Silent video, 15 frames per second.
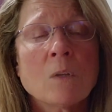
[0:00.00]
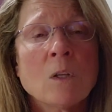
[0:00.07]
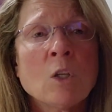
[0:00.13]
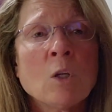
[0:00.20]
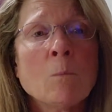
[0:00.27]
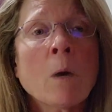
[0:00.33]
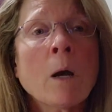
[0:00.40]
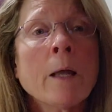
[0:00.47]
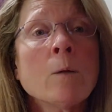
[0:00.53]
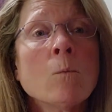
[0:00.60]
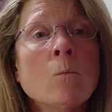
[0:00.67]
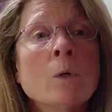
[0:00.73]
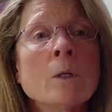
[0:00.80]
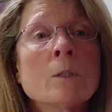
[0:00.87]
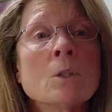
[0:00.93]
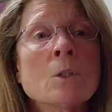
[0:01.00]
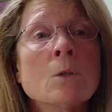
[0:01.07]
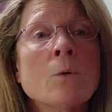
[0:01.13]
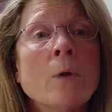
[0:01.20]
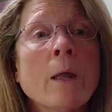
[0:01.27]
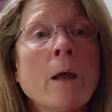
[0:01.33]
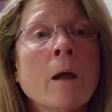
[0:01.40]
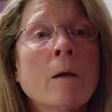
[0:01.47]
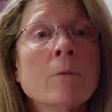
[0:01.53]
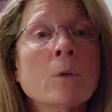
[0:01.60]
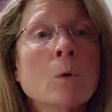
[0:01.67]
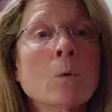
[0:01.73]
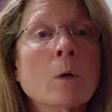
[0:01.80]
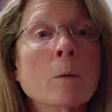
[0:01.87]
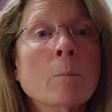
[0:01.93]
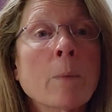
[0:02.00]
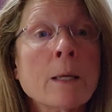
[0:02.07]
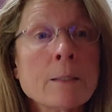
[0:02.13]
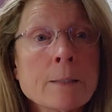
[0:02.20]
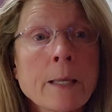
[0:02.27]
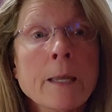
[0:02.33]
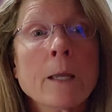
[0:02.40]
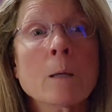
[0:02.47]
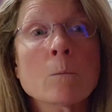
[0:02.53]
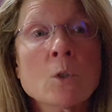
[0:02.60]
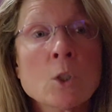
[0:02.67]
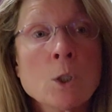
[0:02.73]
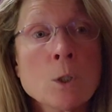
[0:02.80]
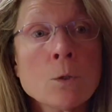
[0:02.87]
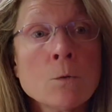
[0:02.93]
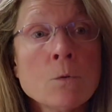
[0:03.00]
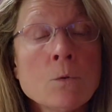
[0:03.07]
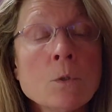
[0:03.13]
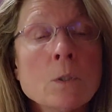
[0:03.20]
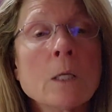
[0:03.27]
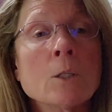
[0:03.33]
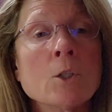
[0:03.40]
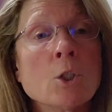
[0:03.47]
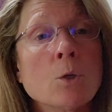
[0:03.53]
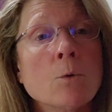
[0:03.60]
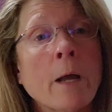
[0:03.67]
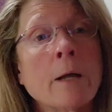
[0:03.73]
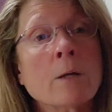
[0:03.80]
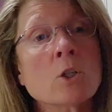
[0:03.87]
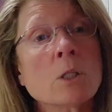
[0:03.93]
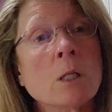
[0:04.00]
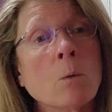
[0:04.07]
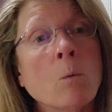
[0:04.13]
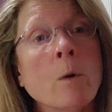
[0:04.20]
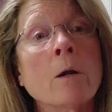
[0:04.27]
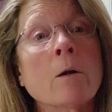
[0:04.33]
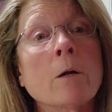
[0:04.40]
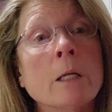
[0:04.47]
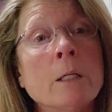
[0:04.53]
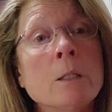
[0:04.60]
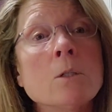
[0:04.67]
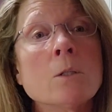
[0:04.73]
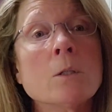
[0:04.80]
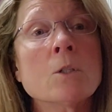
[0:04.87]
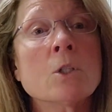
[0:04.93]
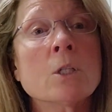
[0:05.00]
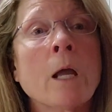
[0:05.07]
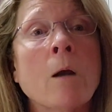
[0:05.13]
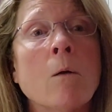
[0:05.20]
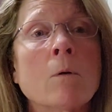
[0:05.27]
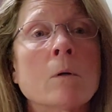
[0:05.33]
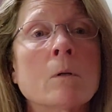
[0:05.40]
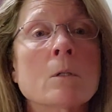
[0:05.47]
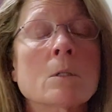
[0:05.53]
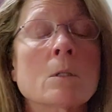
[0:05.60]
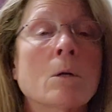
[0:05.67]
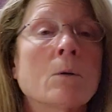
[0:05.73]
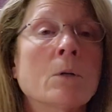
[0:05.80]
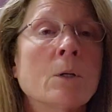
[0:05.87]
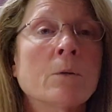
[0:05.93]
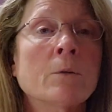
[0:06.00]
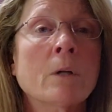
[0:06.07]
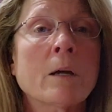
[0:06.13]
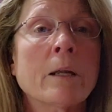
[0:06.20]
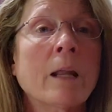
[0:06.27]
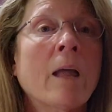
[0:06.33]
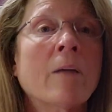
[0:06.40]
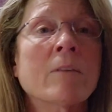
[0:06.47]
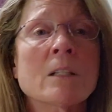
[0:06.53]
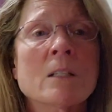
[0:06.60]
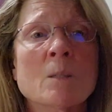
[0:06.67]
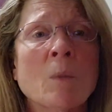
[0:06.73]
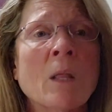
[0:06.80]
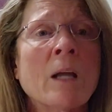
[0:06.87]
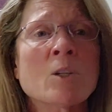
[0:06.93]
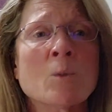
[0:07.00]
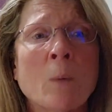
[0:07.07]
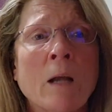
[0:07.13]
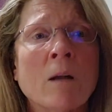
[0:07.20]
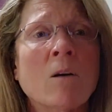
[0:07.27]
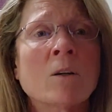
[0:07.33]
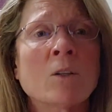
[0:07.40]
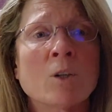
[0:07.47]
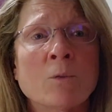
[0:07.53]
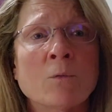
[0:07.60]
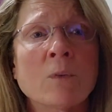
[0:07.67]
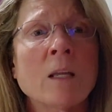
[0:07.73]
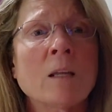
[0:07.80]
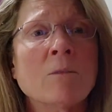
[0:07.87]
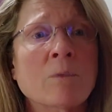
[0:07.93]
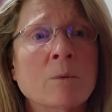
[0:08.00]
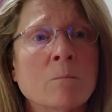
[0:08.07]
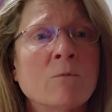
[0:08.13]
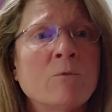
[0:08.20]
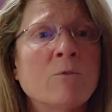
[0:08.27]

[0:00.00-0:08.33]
you might want to have your base camp shoes that you actually wear into the shower so you're not having splashback on your feet from